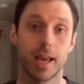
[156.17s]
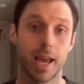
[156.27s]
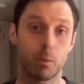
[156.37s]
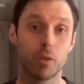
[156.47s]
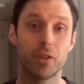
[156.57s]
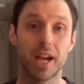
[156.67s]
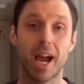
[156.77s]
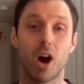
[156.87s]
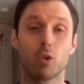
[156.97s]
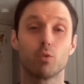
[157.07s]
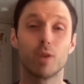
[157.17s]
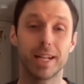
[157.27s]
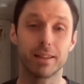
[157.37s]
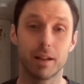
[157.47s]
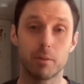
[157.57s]
And one thing I
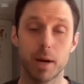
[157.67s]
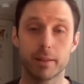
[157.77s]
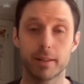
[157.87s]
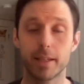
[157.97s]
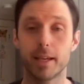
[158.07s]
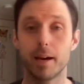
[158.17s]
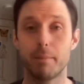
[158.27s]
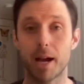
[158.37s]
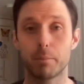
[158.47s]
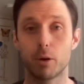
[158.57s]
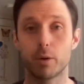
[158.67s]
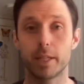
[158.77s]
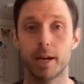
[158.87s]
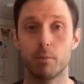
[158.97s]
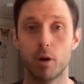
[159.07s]
already love about the uh, MacBook with
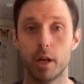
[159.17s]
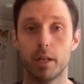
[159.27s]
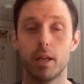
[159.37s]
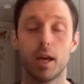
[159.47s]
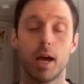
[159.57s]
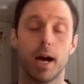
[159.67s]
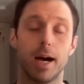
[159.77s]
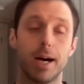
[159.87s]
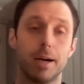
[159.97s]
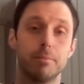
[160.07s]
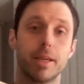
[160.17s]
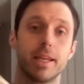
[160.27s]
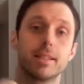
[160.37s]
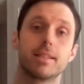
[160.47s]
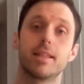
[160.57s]
the M1 um,
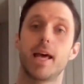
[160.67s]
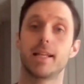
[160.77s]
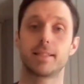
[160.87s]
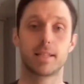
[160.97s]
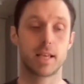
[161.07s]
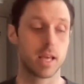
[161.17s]
is that